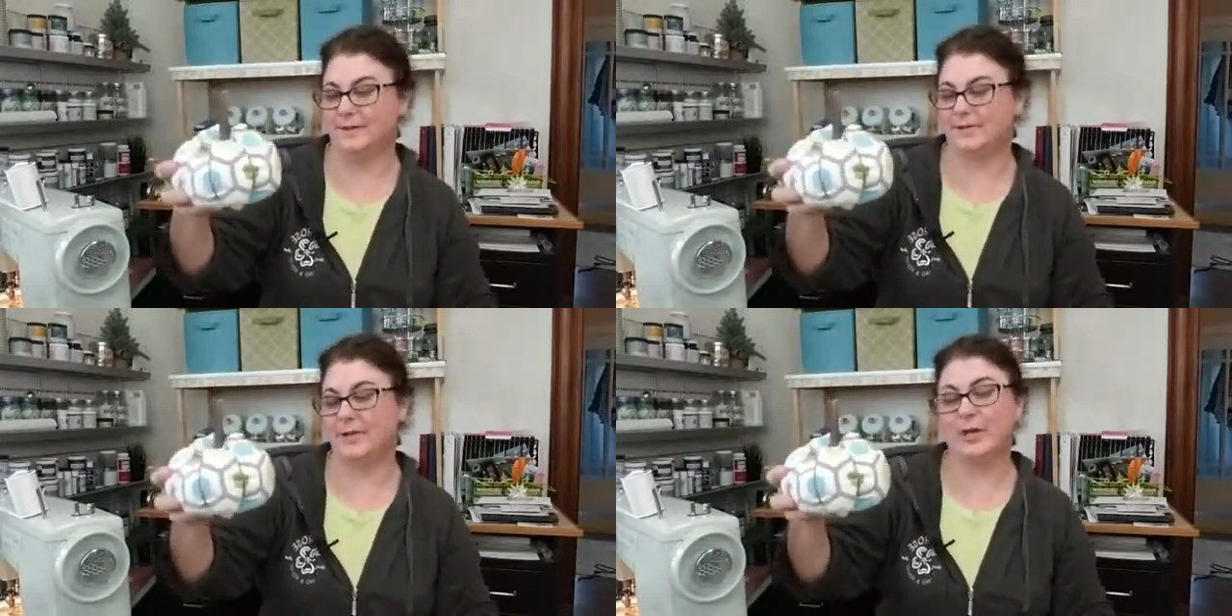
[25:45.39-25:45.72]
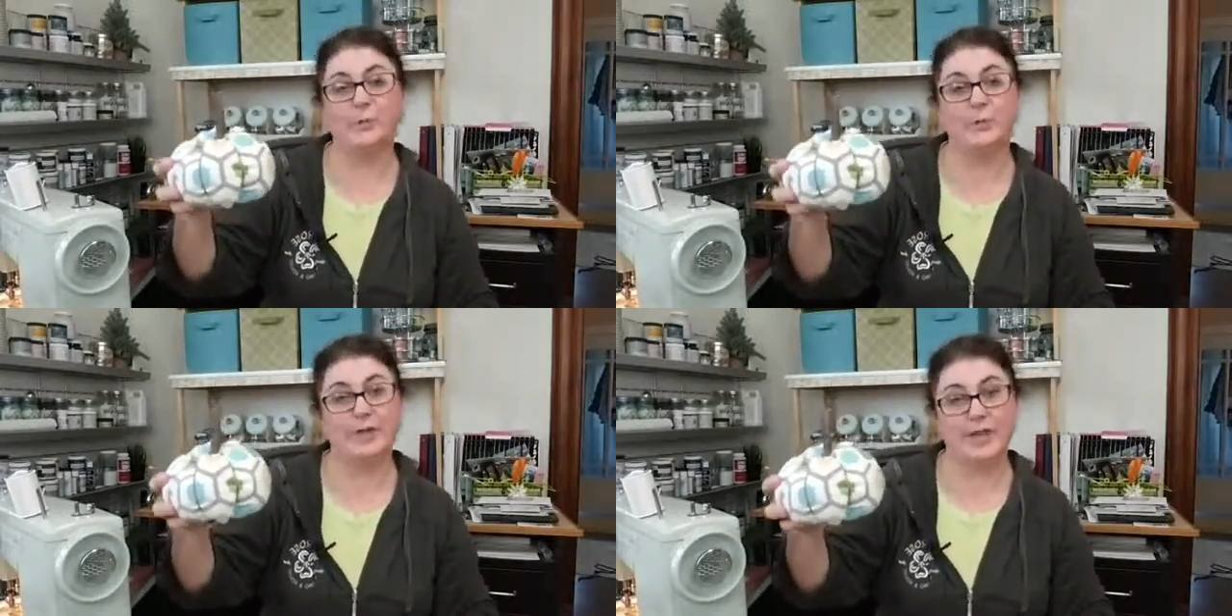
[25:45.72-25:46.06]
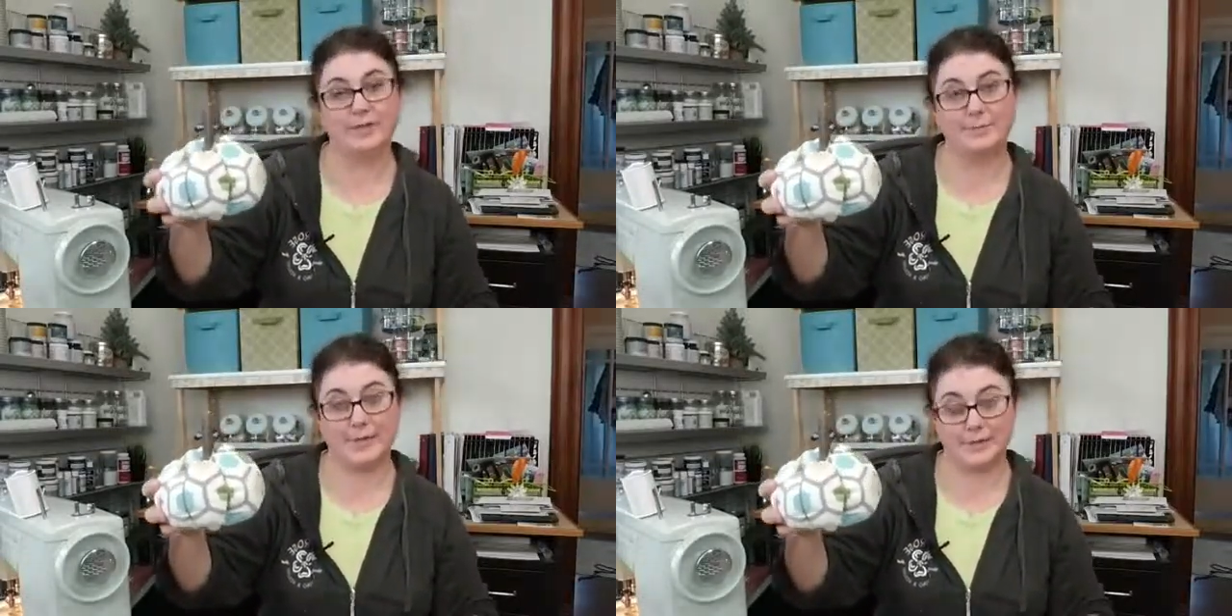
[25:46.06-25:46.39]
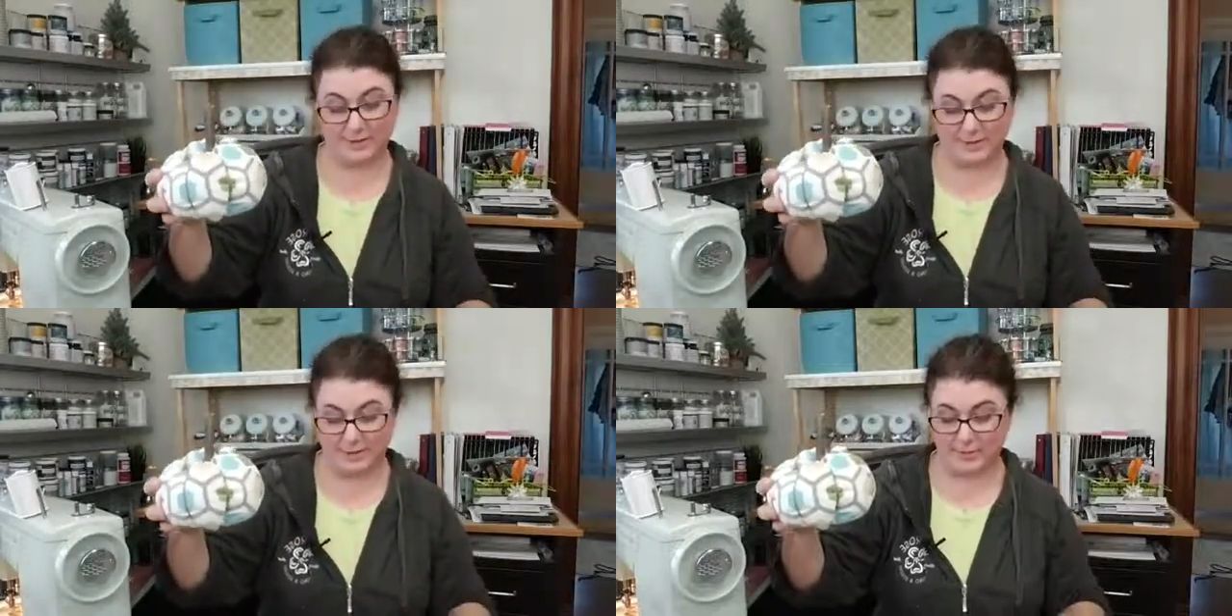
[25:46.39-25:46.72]
So I hope you guys
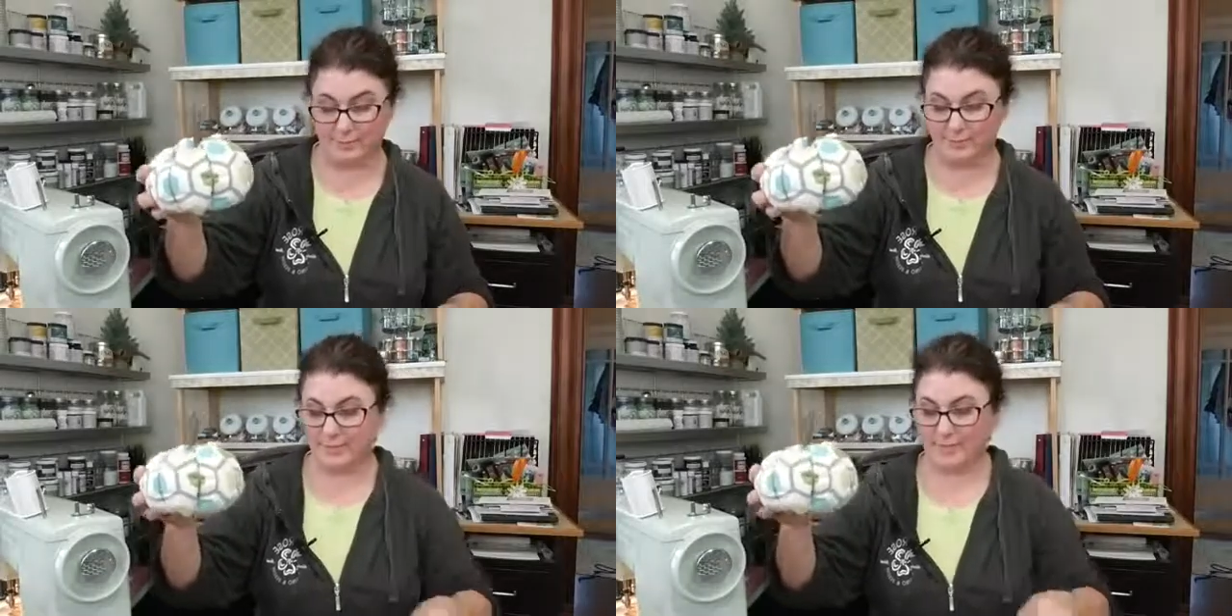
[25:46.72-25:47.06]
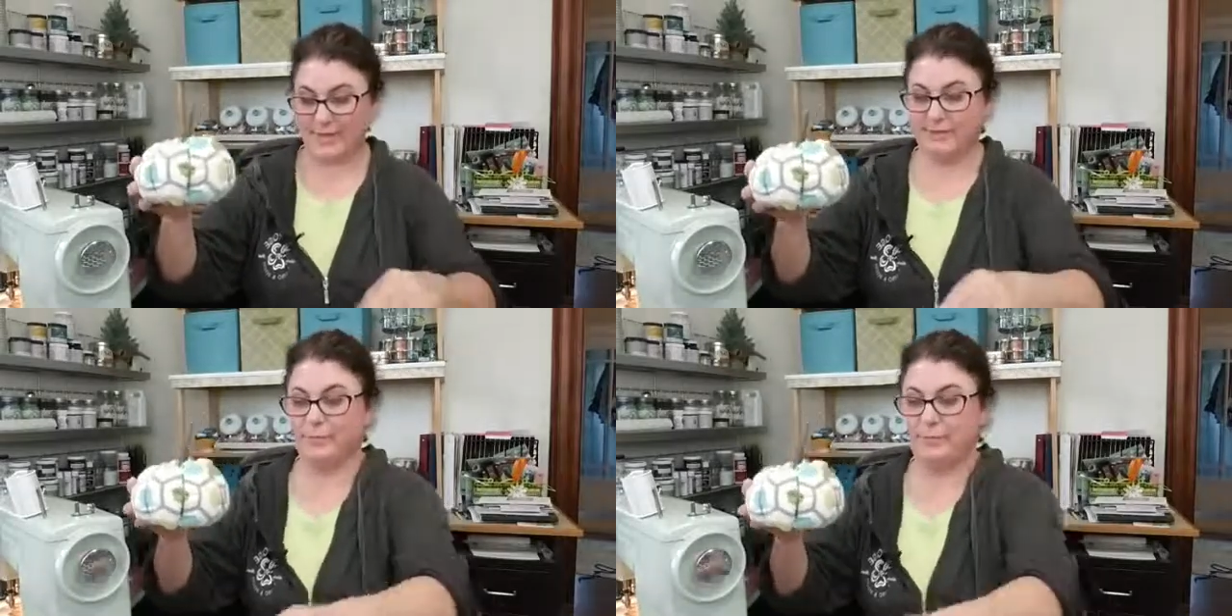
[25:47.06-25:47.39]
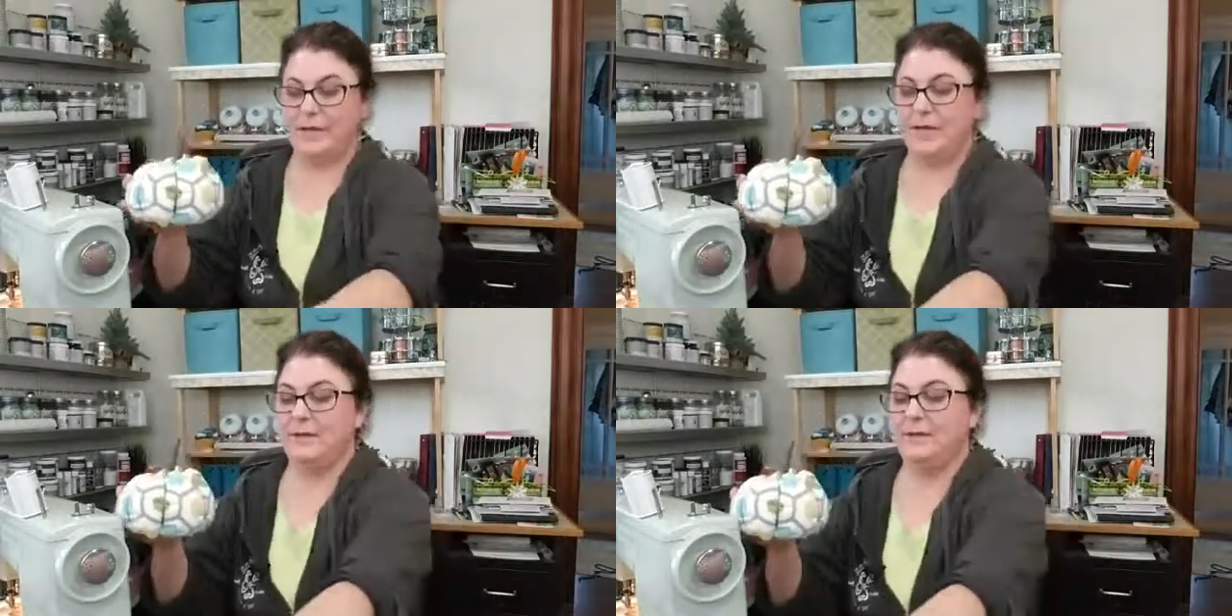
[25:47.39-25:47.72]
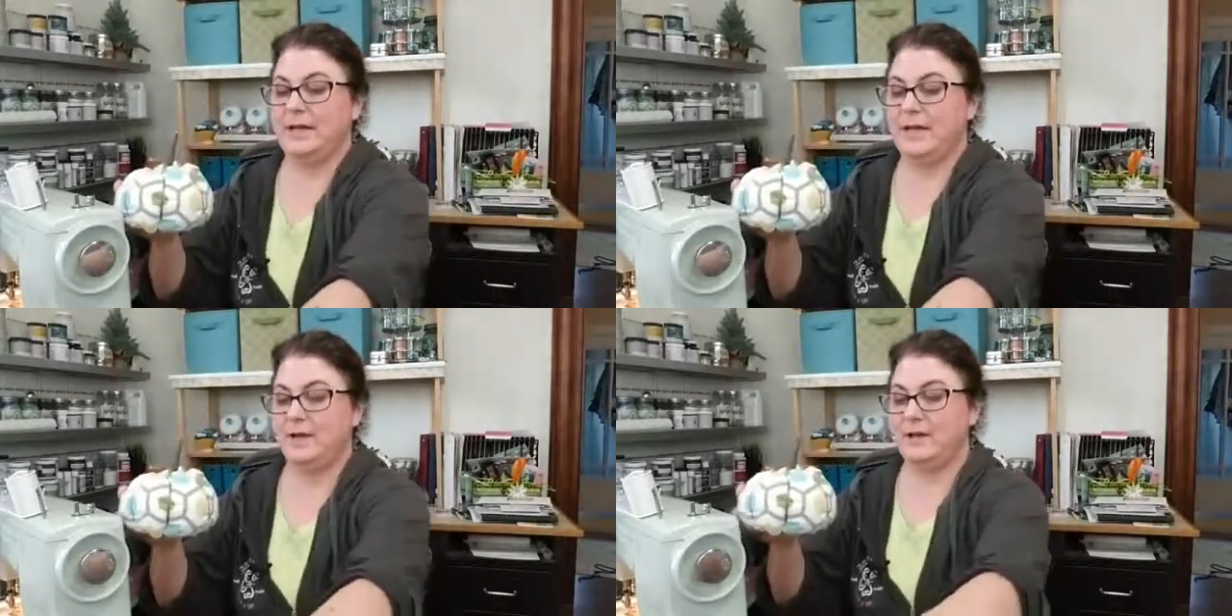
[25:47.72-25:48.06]
make some.
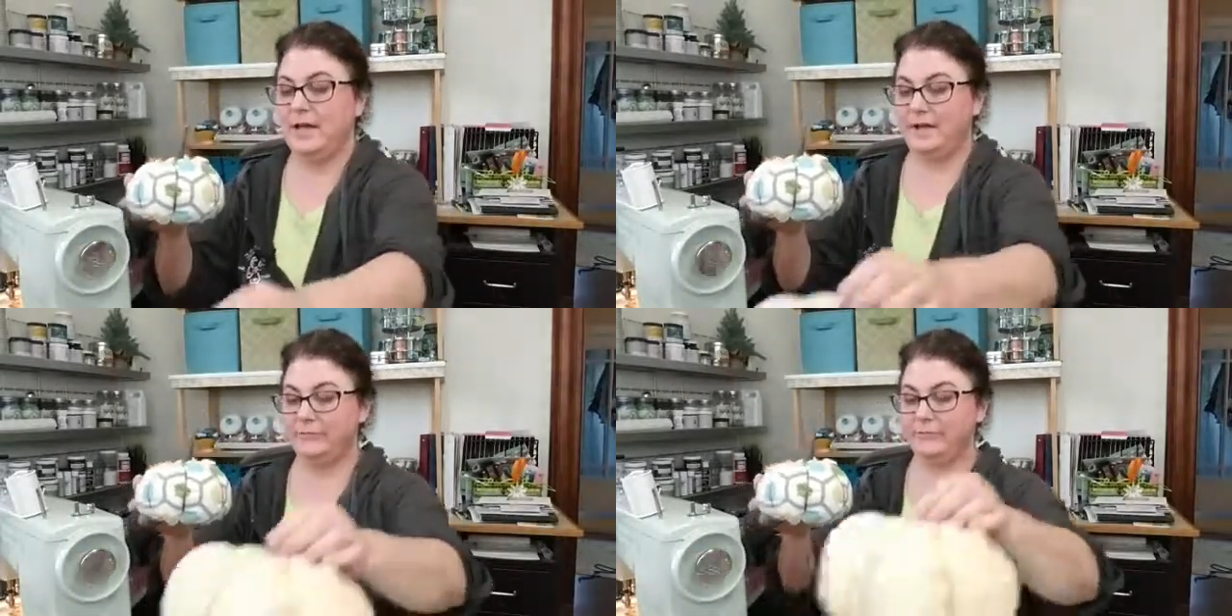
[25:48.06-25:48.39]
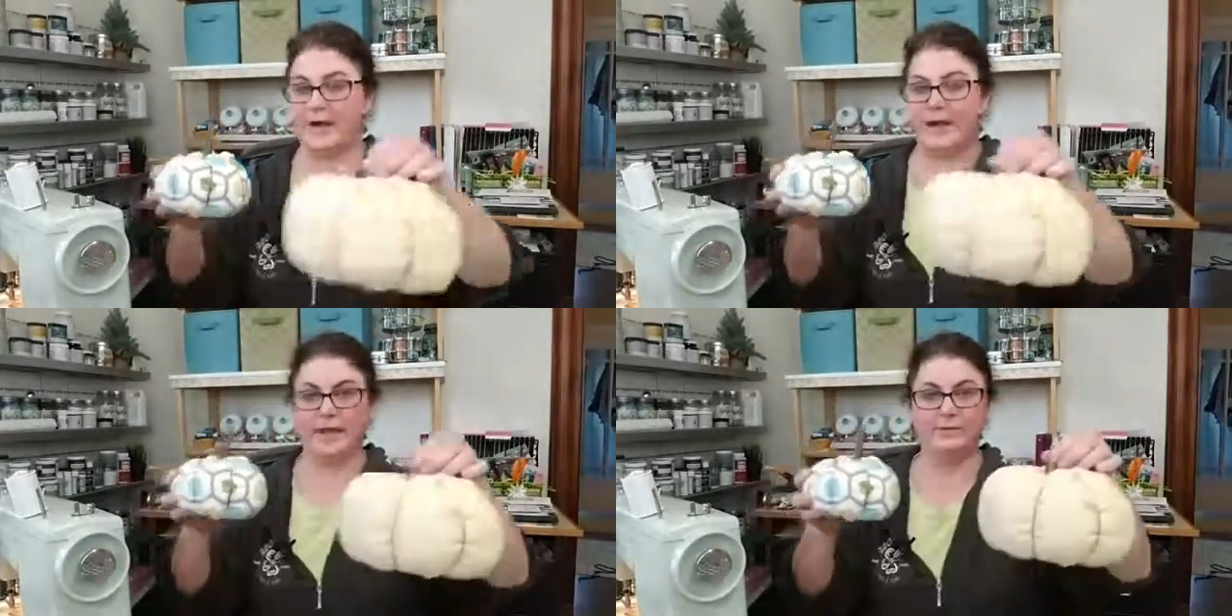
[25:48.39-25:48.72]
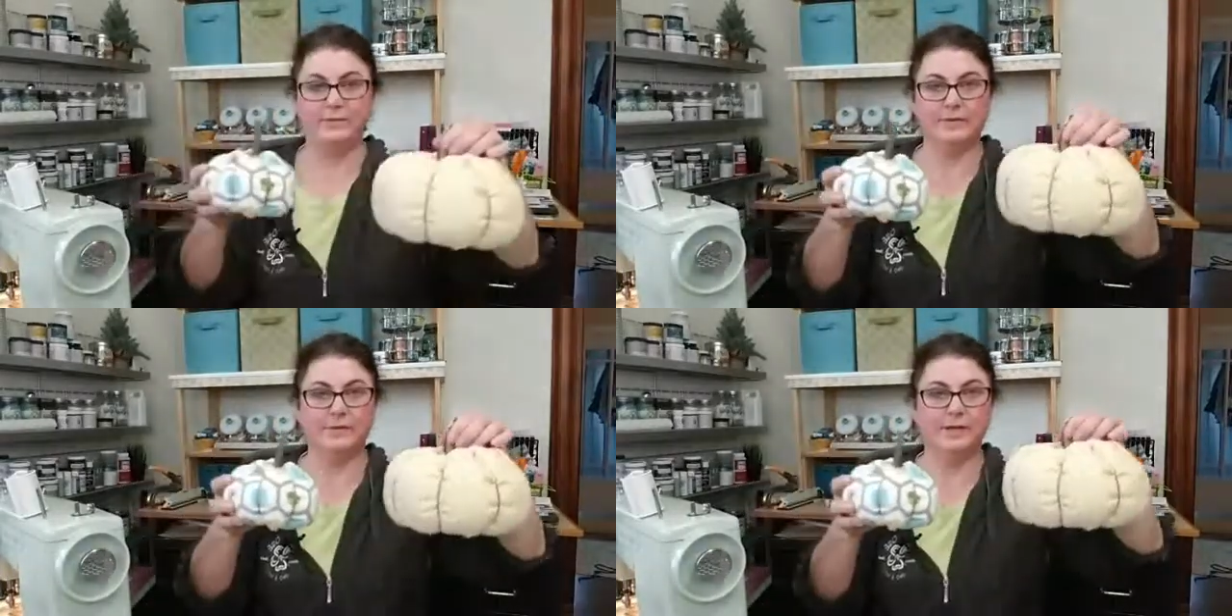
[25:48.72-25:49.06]
Now I have 5.